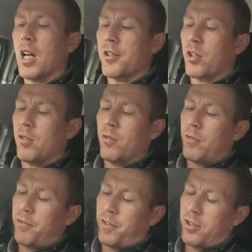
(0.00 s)
So
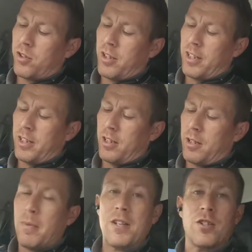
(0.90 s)
firstly,
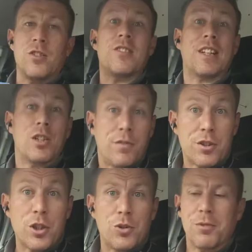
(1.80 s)
it mentions thank you for
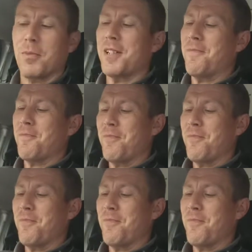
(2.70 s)
choosing me.